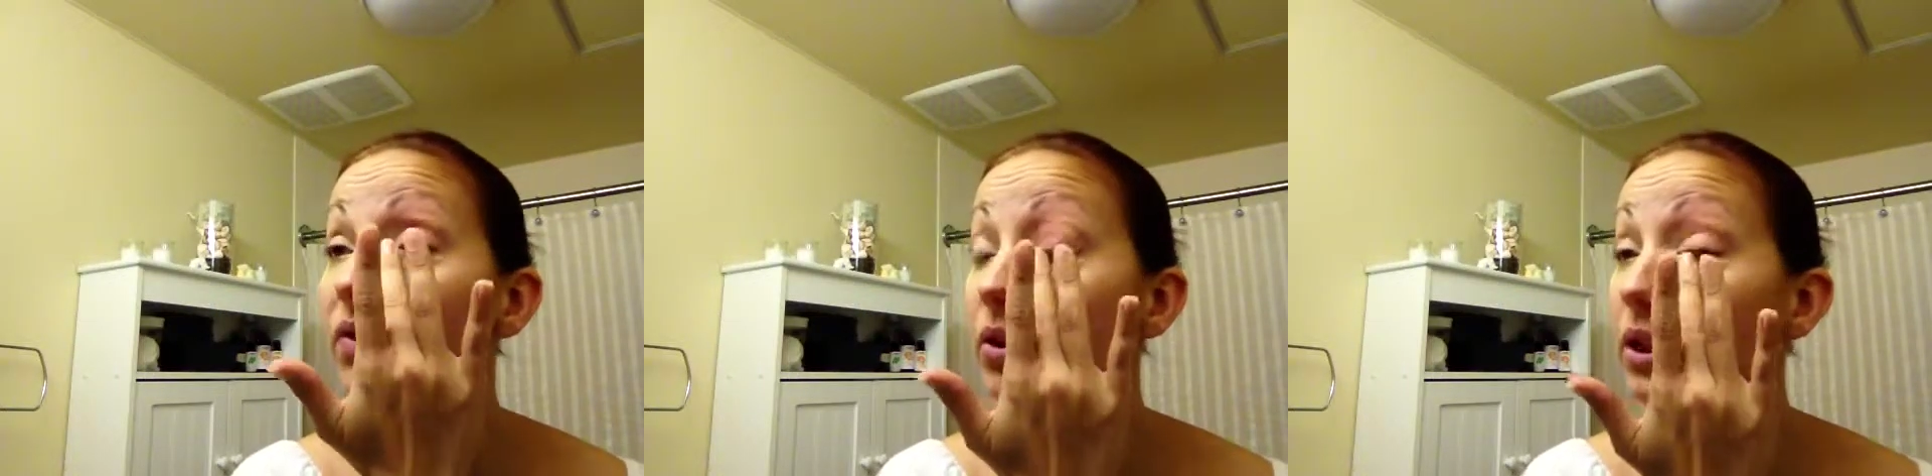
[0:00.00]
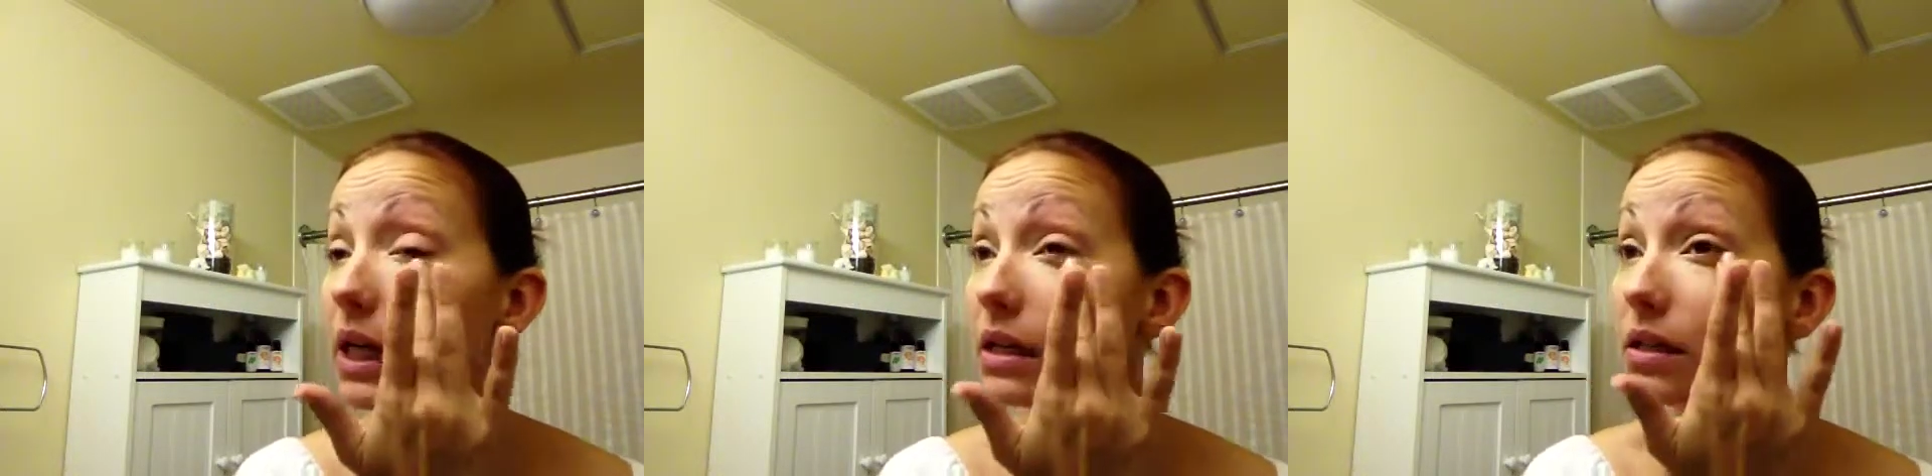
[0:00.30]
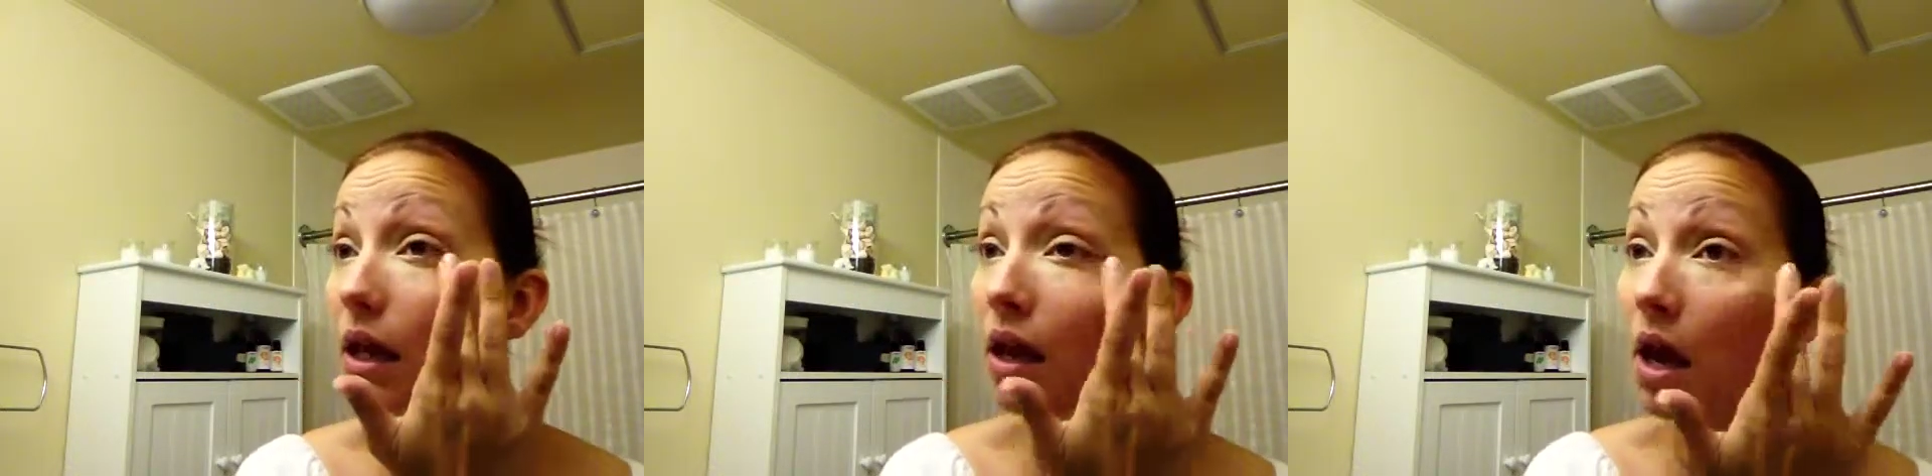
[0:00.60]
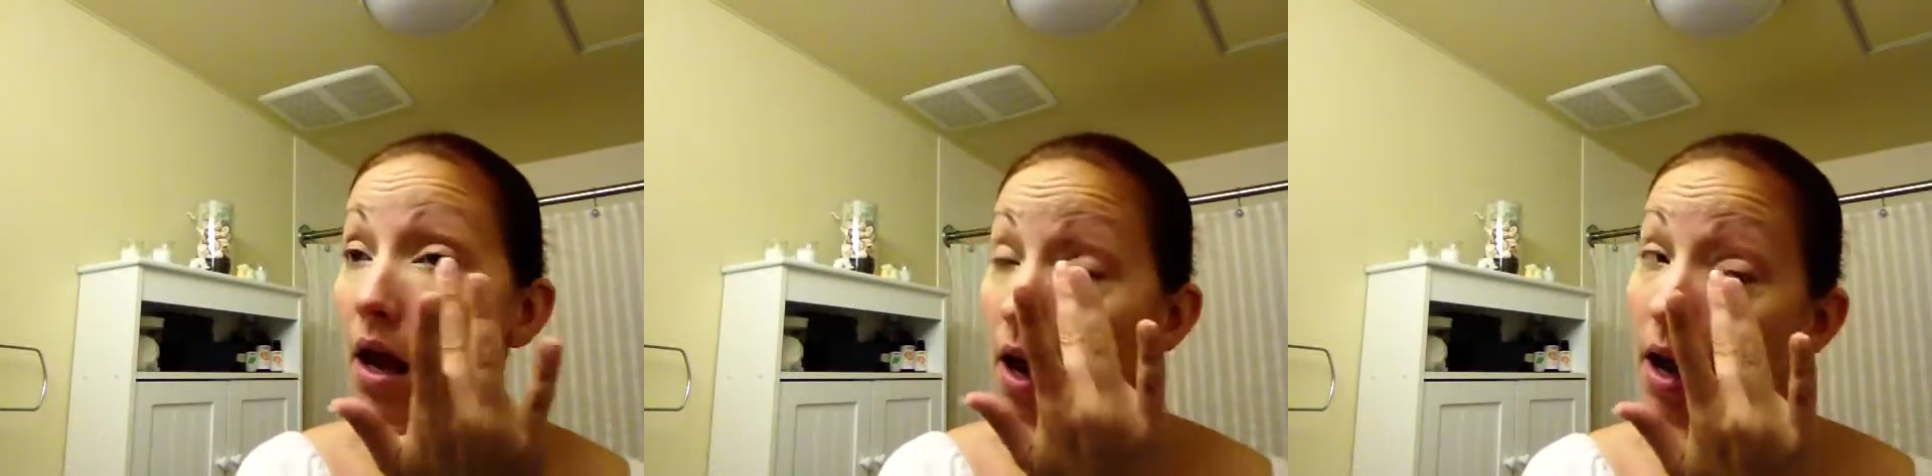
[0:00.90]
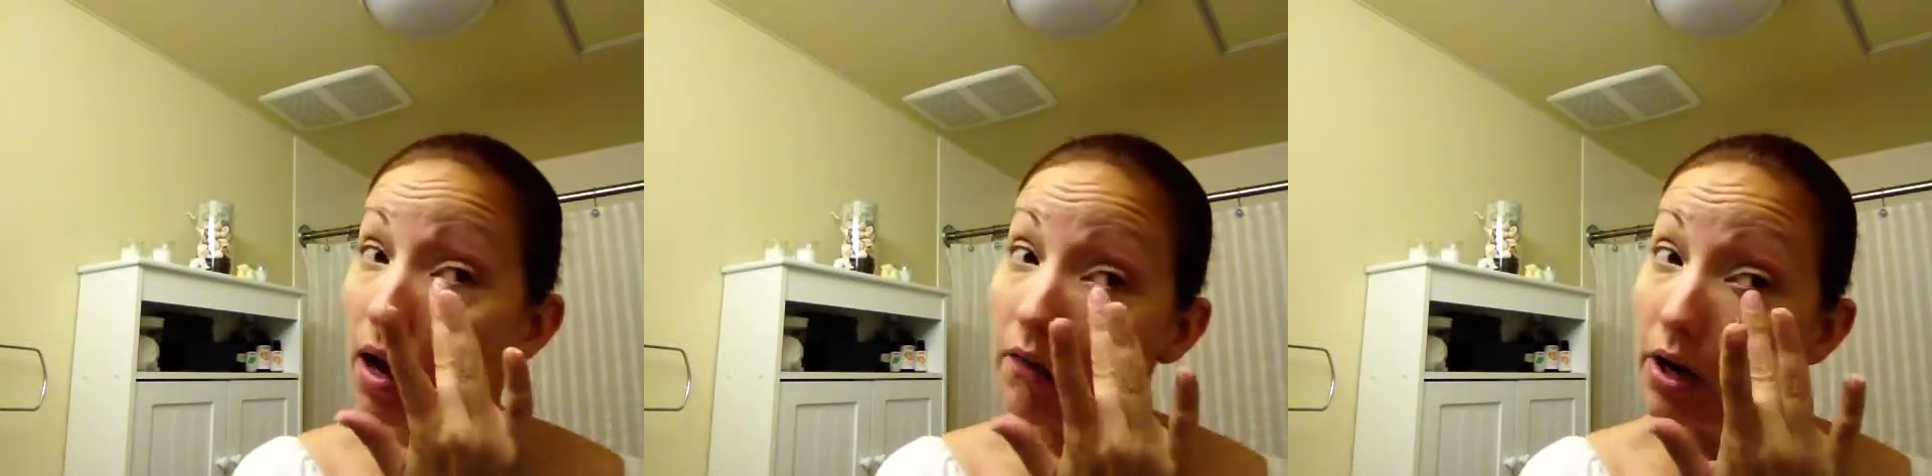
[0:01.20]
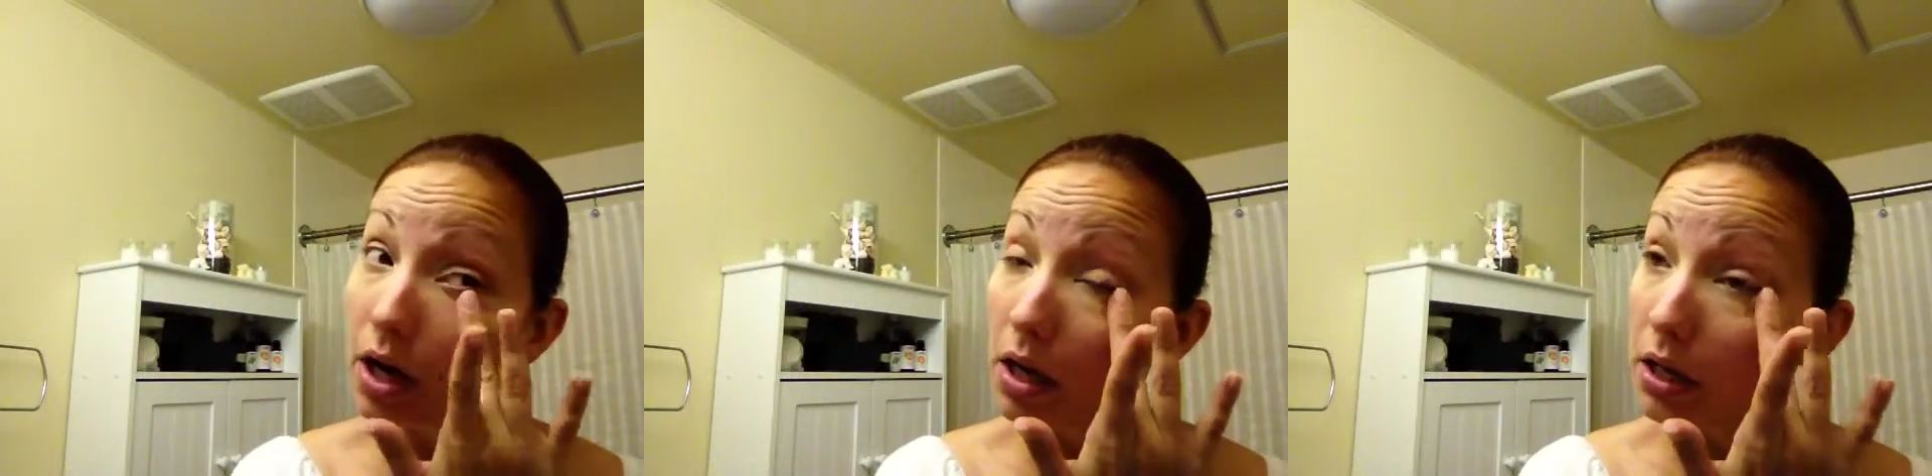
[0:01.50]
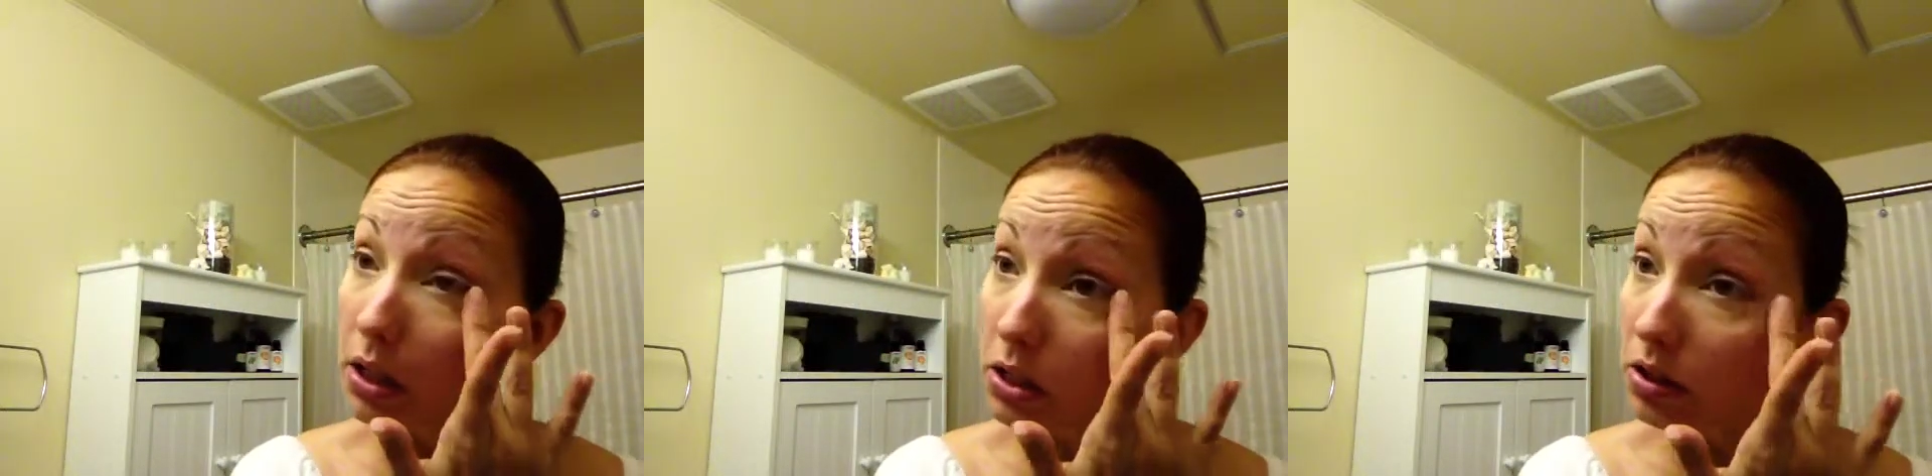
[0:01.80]
for days that I haven't gotten
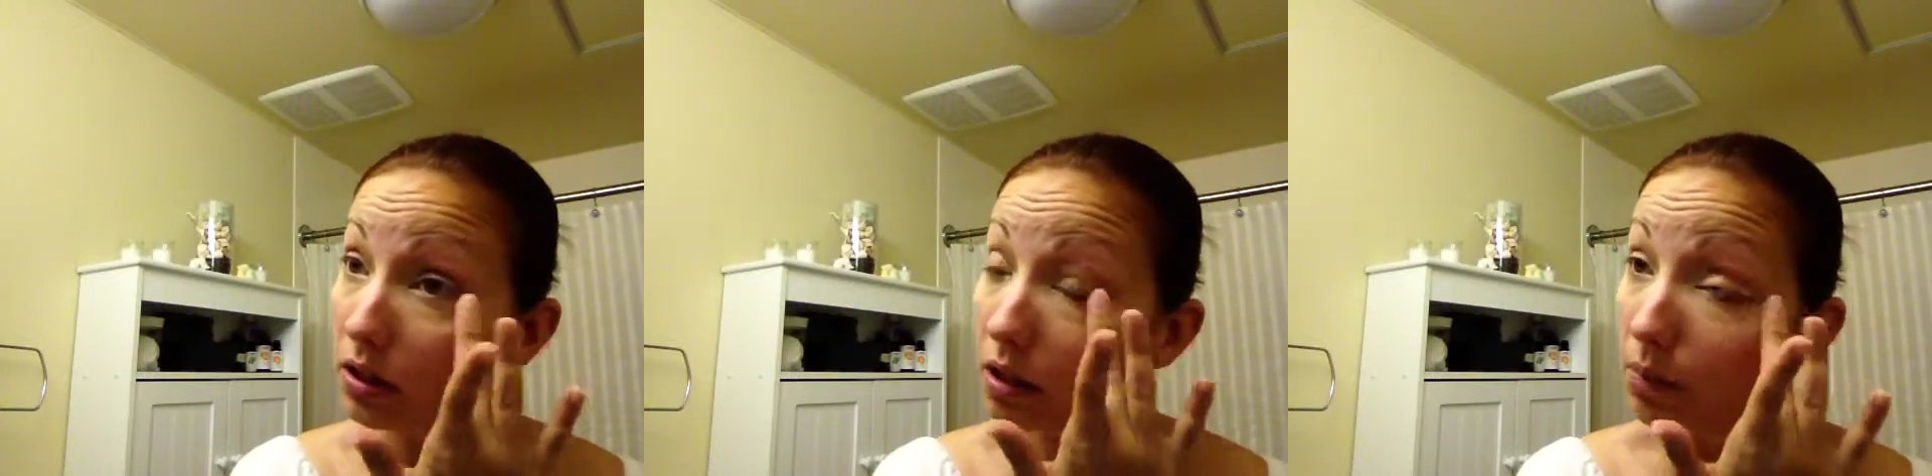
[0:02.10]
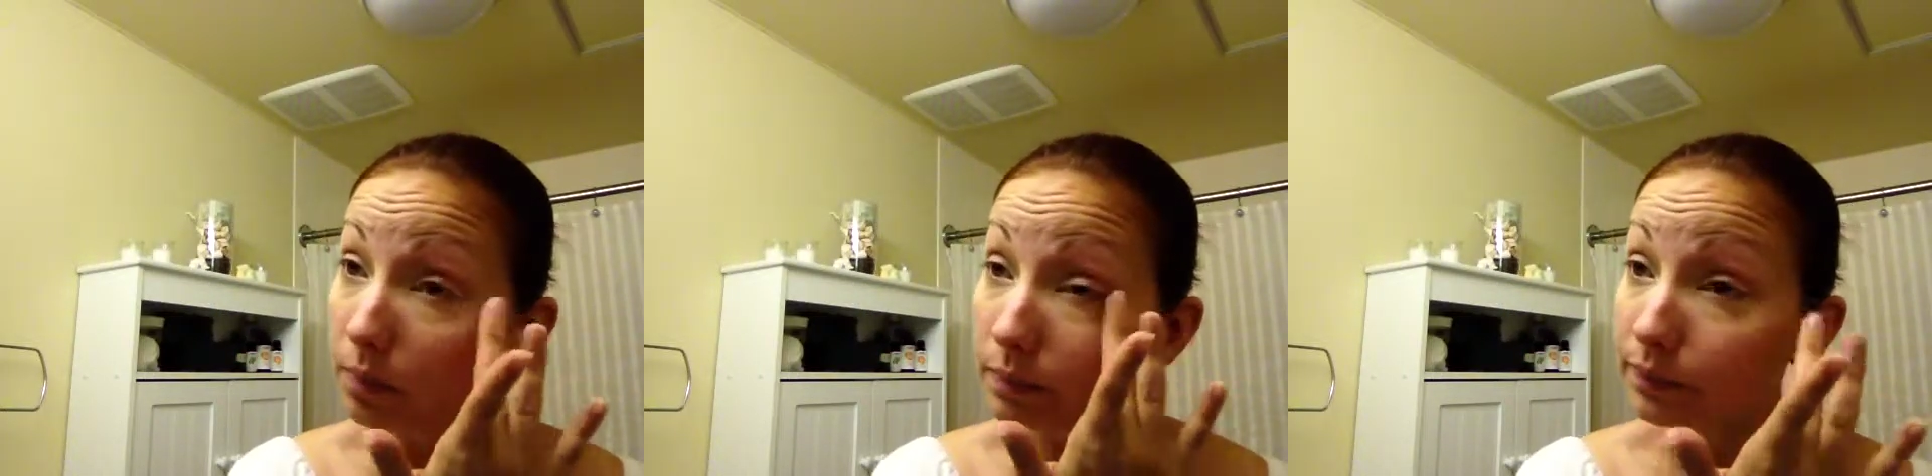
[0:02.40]
any sleep.